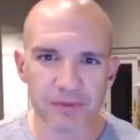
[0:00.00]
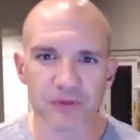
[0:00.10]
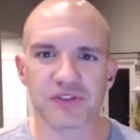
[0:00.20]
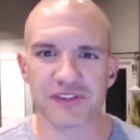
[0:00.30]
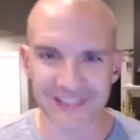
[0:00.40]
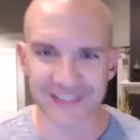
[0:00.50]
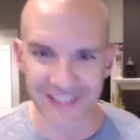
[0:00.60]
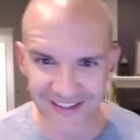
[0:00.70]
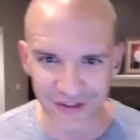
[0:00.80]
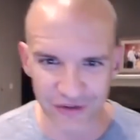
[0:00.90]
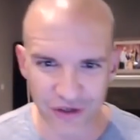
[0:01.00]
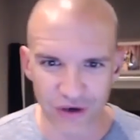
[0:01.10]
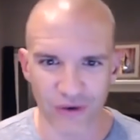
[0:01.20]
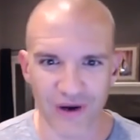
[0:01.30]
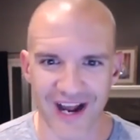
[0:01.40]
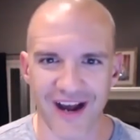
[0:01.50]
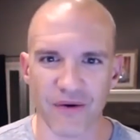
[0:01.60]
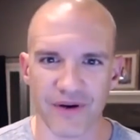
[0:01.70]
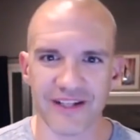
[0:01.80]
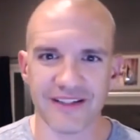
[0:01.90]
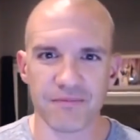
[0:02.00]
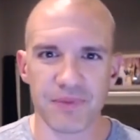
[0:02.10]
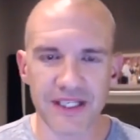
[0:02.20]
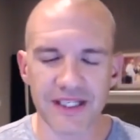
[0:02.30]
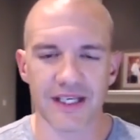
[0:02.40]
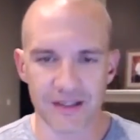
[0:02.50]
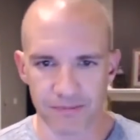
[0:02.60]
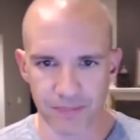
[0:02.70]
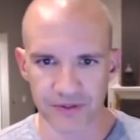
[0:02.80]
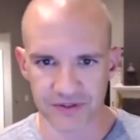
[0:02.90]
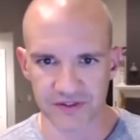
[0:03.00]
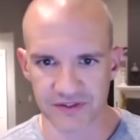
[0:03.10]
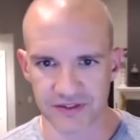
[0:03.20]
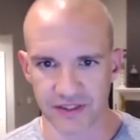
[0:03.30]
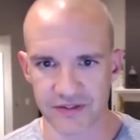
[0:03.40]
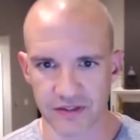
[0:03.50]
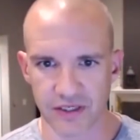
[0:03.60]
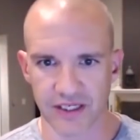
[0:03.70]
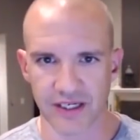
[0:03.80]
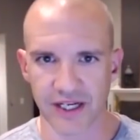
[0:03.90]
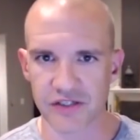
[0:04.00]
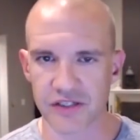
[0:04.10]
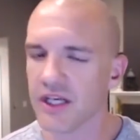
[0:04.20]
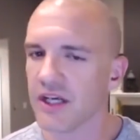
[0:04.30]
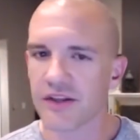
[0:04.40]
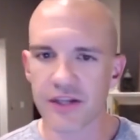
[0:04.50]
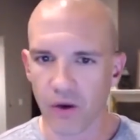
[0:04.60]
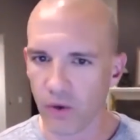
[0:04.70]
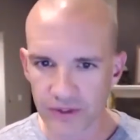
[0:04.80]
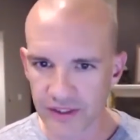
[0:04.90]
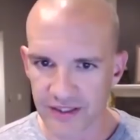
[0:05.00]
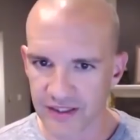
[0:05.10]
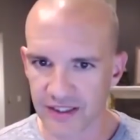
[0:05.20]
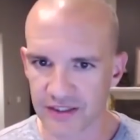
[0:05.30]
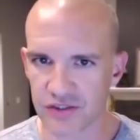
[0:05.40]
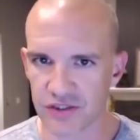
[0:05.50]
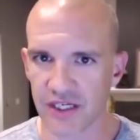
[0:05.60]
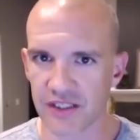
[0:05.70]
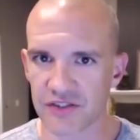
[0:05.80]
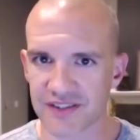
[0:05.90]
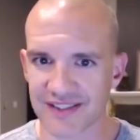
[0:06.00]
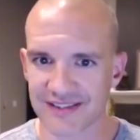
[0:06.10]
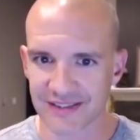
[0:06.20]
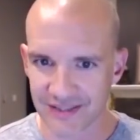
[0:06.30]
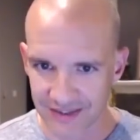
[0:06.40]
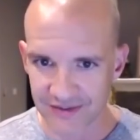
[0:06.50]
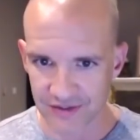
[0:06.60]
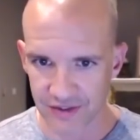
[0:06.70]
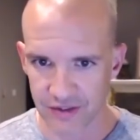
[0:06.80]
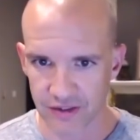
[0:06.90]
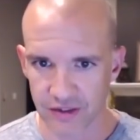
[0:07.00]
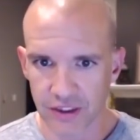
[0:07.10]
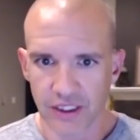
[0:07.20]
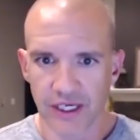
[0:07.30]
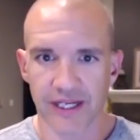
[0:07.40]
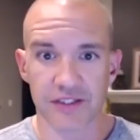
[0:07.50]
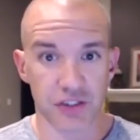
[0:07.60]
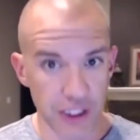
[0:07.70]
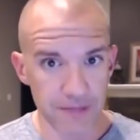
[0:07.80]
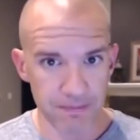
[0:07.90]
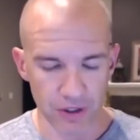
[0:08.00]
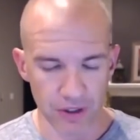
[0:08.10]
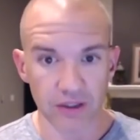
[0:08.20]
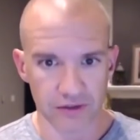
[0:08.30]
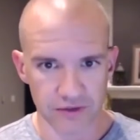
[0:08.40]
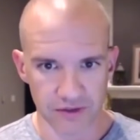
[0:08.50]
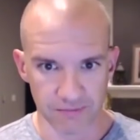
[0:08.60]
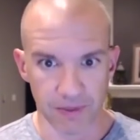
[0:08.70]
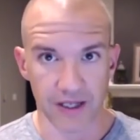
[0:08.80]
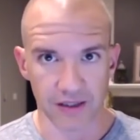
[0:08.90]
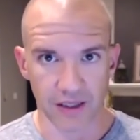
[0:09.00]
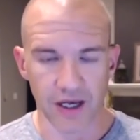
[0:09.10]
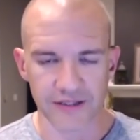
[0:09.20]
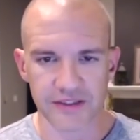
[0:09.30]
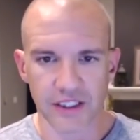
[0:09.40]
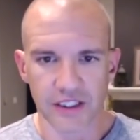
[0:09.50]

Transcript: People still go out. It, being in person still has a great connection. The only thing that's changed is it's easier and cheaper by a lot